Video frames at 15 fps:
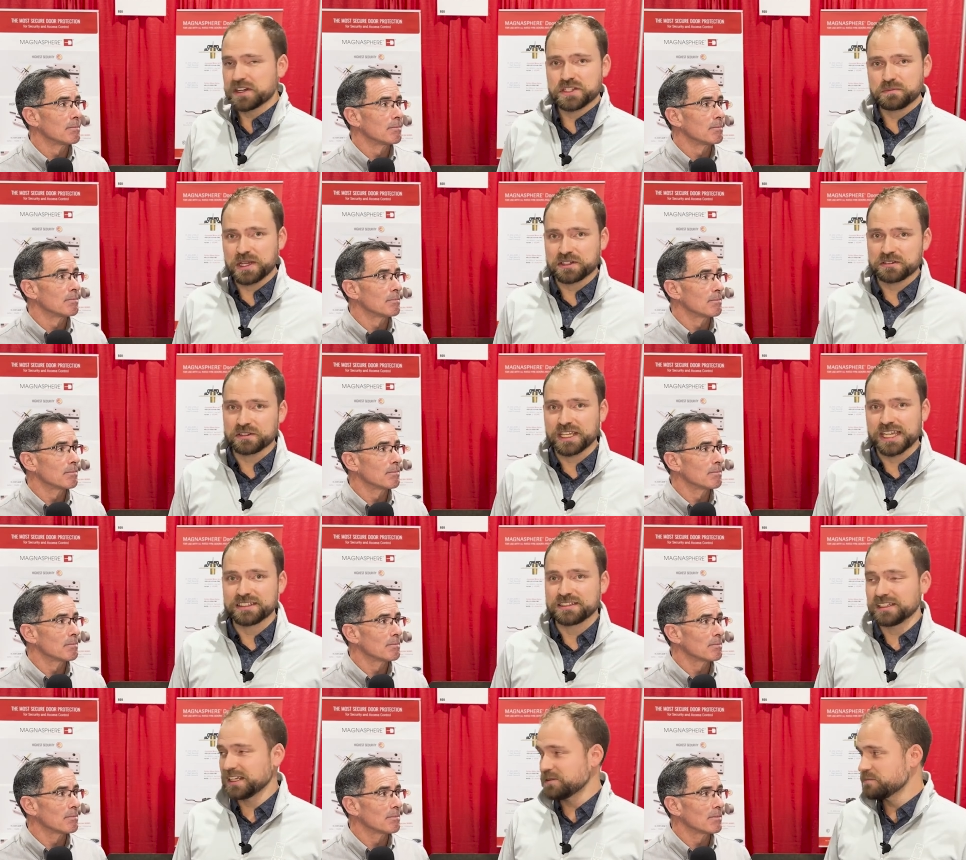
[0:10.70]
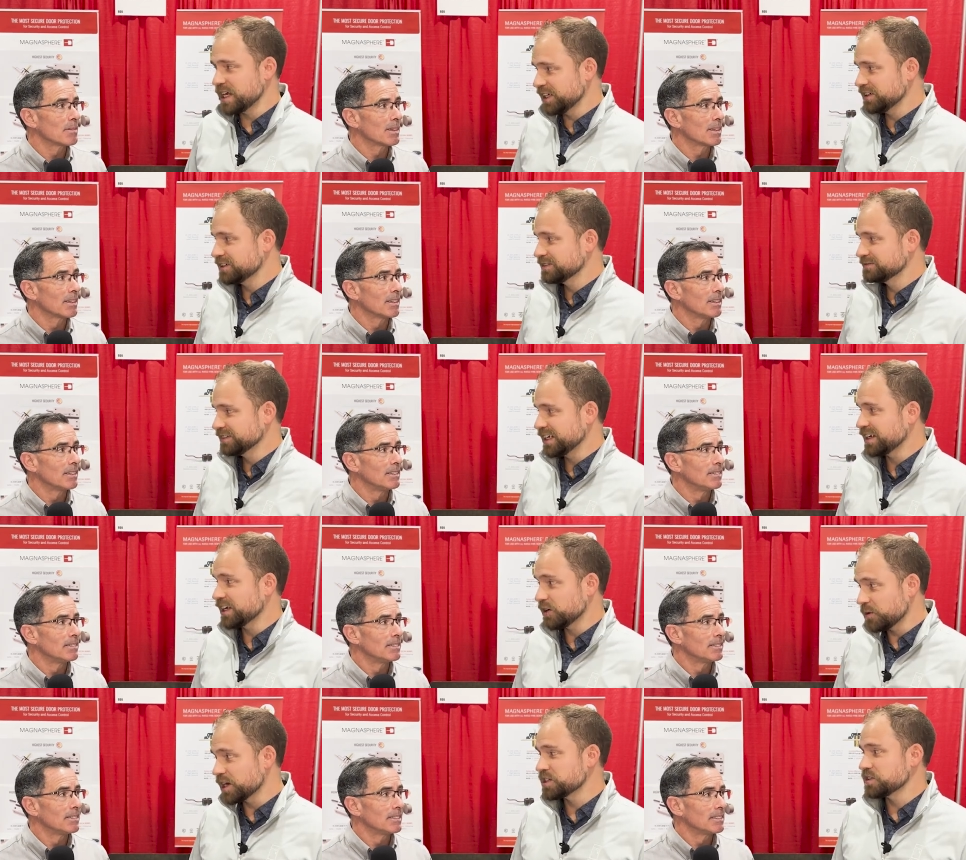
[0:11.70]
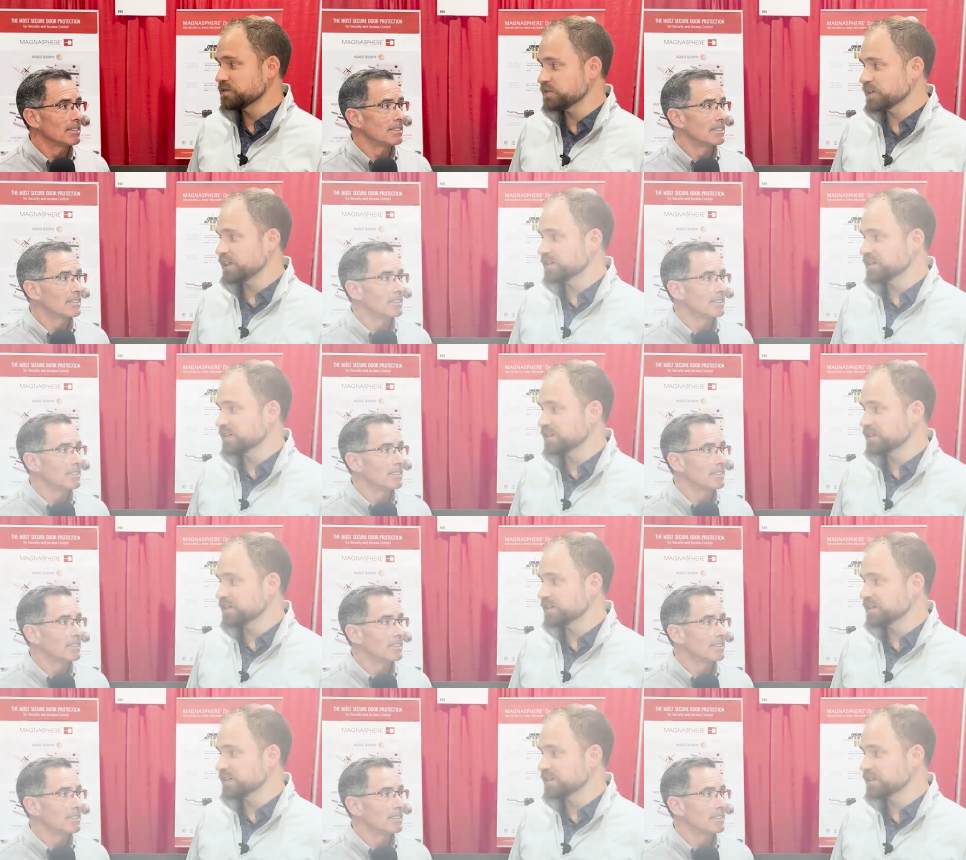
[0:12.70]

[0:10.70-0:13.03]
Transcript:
Speaker 1: special guest today, Mike. I got a question for you.